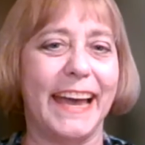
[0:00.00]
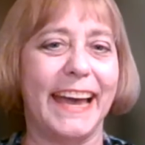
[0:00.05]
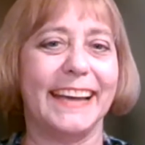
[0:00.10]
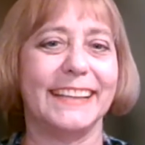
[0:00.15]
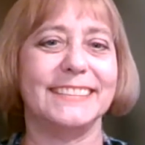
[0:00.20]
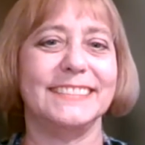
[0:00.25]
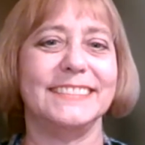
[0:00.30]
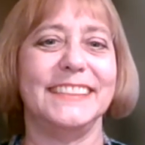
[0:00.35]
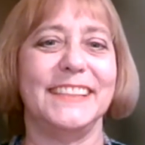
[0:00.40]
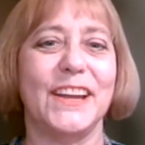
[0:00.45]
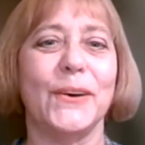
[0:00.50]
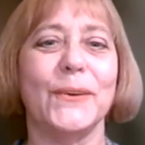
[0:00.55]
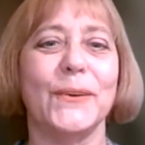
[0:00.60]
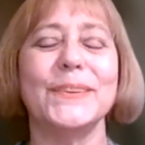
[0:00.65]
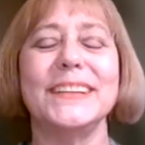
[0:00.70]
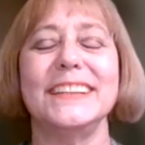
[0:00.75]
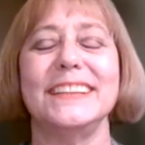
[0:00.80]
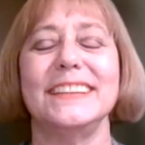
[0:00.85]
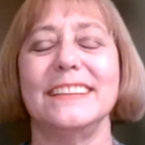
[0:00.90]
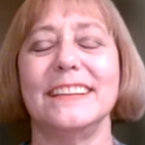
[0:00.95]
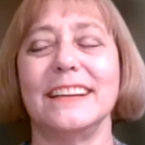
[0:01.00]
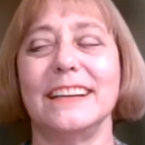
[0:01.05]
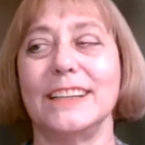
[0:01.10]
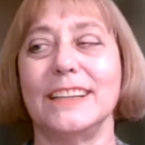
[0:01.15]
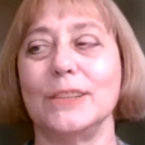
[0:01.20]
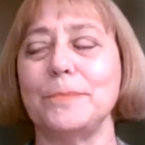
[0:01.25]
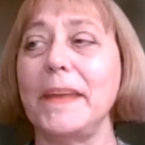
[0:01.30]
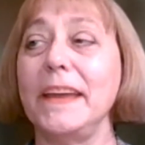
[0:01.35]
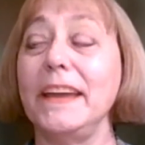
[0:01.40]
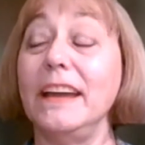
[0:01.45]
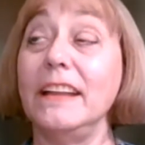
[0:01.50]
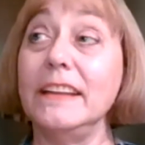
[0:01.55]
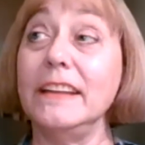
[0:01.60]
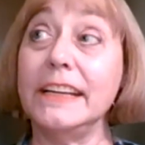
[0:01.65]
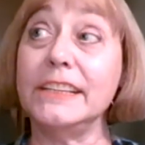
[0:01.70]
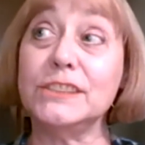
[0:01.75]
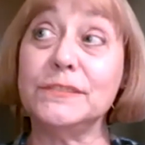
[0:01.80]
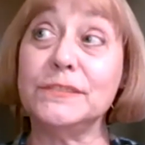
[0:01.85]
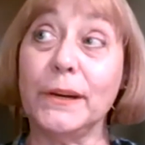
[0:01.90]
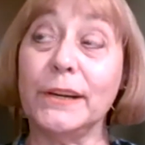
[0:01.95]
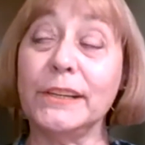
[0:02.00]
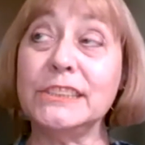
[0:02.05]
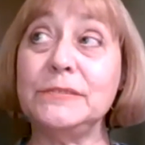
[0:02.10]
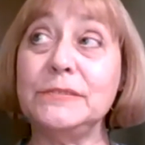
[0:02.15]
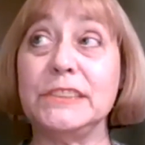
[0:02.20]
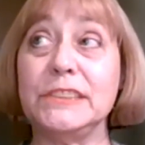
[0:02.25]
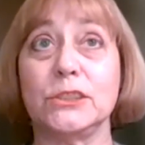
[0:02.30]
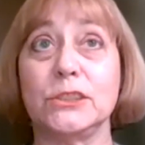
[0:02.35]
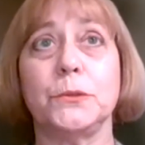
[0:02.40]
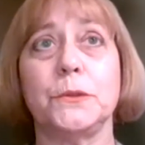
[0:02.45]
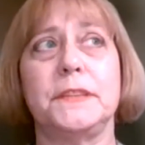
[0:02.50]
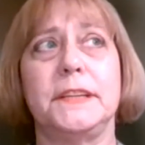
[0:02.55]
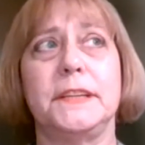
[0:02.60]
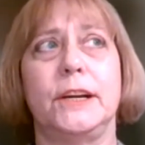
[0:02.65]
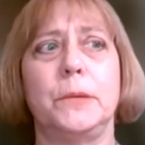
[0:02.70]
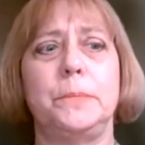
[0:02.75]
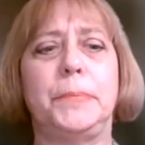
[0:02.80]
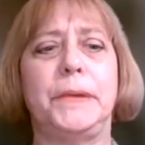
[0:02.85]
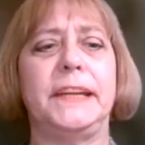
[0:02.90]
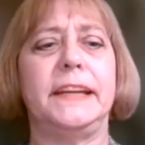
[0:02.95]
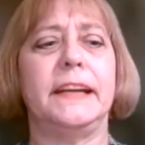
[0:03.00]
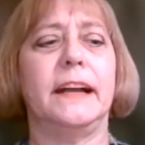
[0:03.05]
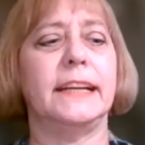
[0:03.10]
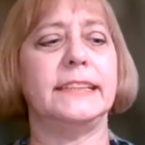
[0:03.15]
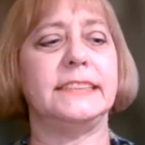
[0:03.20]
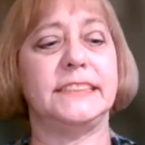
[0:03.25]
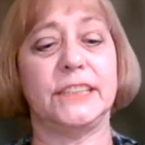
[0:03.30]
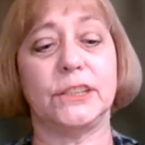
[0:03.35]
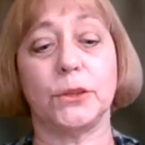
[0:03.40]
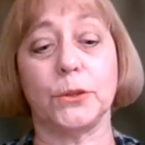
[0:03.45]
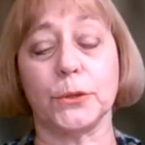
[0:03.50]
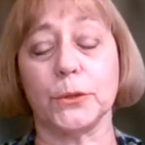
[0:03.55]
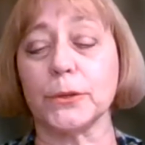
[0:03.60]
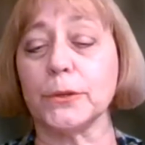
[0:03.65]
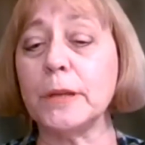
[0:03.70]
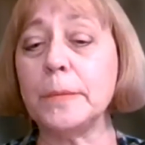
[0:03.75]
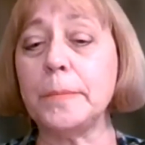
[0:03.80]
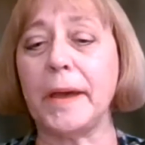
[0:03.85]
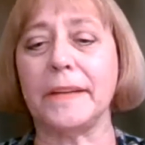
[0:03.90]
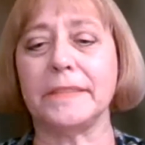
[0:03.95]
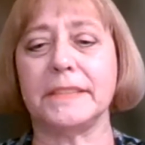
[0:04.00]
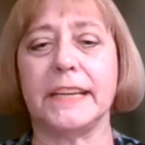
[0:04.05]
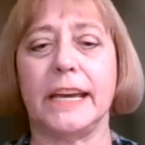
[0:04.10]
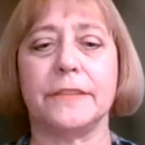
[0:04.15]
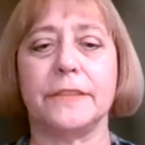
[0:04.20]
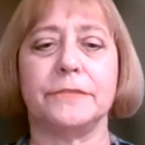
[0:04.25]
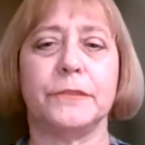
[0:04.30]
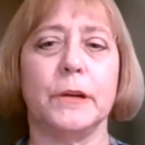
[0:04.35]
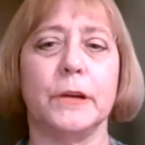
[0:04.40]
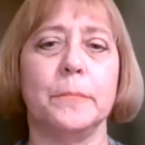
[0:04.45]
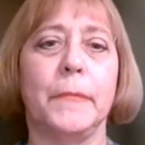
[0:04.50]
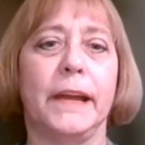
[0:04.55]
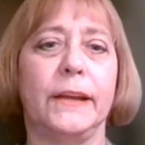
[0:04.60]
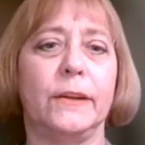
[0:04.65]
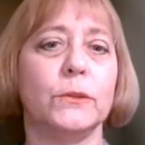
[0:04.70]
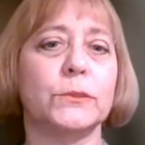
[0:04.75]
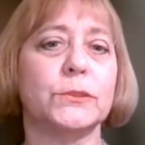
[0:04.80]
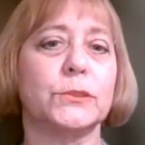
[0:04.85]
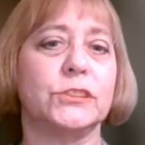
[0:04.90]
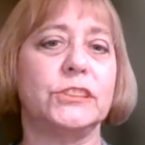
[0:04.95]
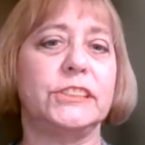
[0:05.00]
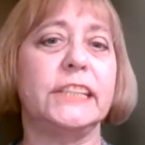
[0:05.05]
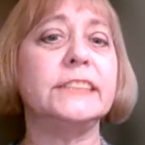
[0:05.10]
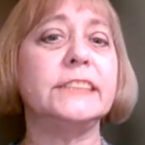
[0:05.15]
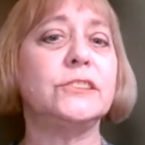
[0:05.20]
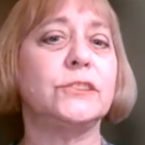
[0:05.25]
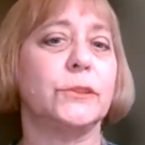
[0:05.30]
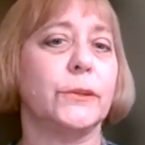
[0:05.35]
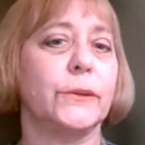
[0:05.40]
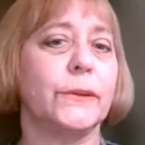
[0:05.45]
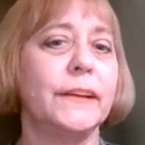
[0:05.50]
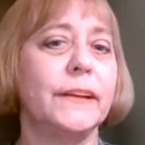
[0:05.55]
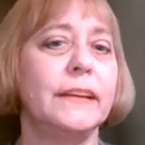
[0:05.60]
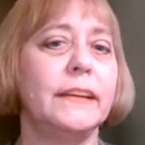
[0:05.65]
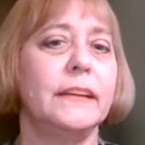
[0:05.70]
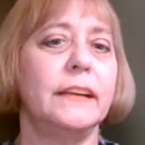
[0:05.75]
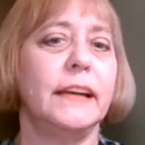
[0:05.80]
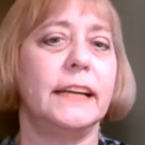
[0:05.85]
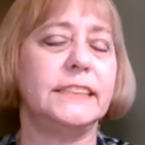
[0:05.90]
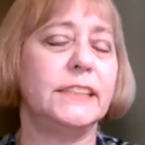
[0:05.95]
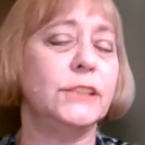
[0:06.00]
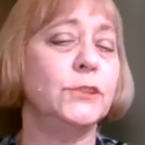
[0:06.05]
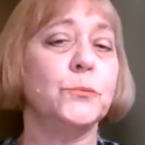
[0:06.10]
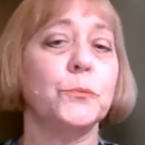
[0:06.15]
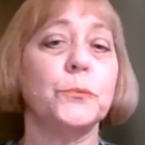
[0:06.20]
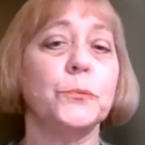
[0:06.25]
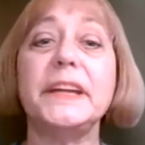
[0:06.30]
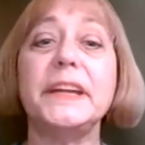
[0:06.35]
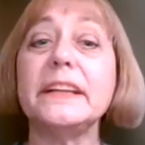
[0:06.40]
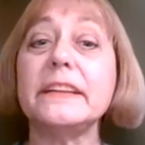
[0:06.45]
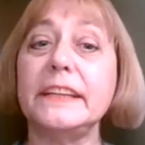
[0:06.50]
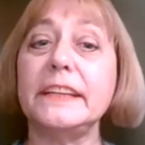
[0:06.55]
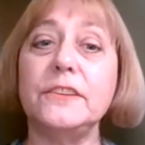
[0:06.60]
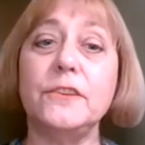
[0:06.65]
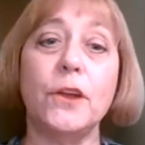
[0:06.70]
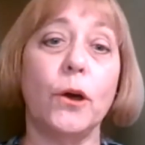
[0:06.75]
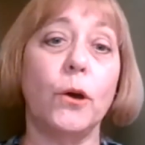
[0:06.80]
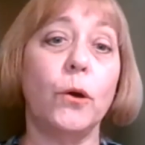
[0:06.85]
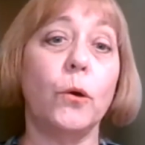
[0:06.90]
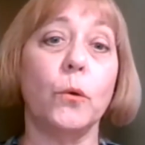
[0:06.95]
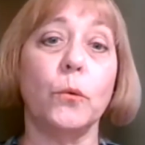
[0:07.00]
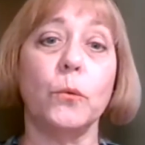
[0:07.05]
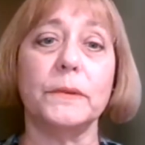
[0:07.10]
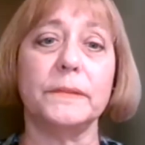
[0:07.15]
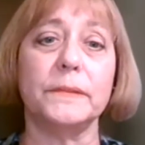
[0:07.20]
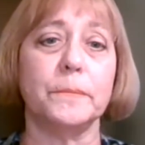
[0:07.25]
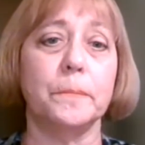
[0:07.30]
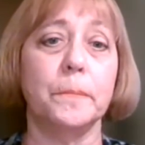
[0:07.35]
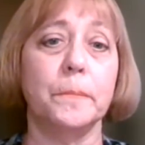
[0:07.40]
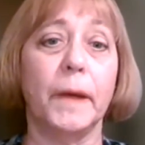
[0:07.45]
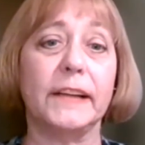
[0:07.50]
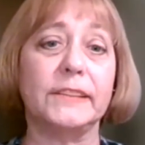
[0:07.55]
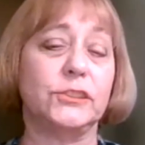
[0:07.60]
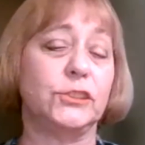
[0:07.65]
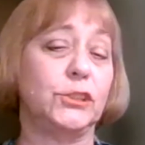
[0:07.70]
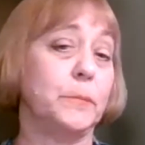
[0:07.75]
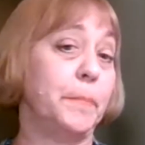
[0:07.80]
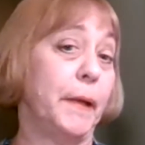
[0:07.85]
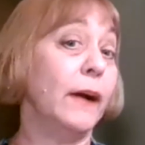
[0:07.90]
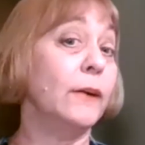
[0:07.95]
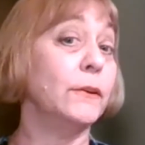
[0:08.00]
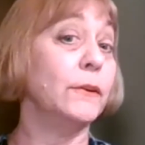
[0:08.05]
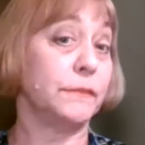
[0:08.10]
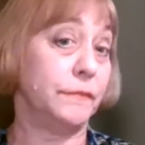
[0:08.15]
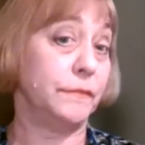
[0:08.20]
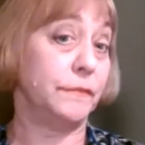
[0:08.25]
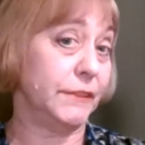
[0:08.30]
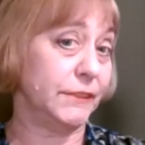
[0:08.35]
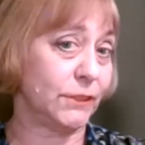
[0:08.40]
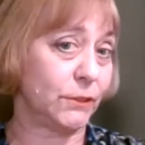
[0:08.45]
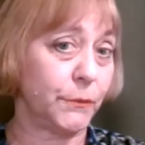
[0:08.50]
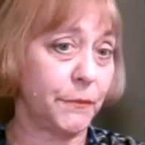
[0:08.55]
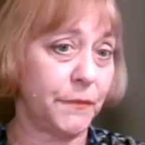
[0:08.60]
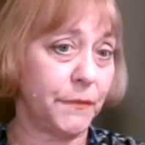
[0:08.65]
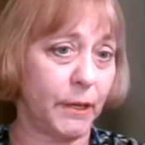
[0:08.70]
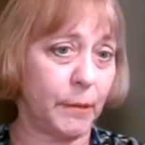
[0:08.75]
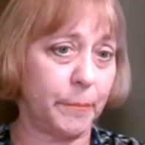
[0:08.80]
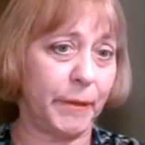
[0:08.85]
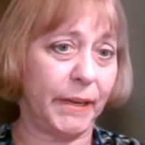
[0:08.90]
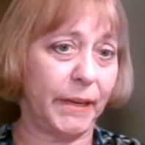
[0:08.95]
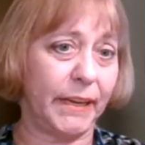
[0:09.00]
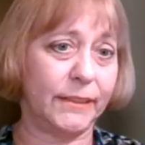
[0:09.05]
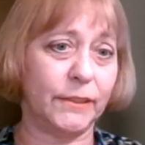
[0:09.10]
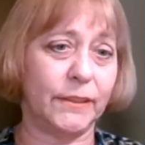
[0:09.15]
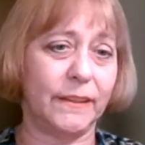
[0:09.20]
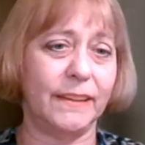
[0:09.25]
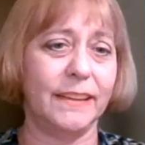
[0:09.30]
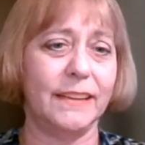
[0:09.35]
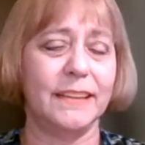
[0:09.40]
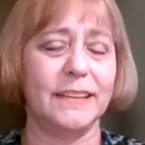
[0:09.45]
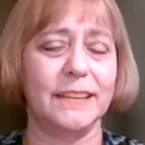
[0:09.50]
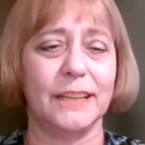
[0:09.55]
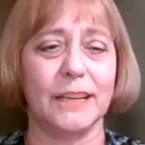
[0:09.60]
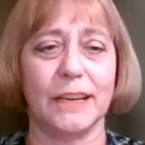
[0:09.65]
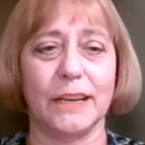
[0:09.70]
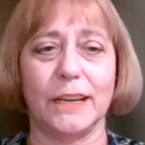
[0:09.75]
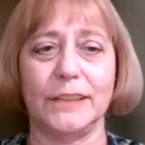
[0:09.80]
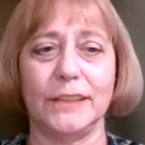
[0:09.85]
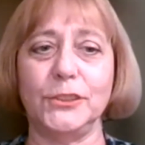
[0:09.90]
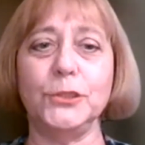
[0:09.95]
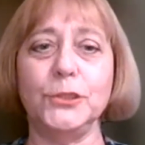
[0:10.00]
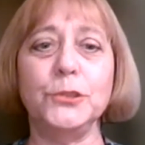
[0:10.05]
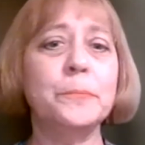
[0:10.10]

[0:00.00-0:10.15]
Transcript: and then as far as physical therapy, I did learn about that from my older sister. I didn't really know much about physical therapy. You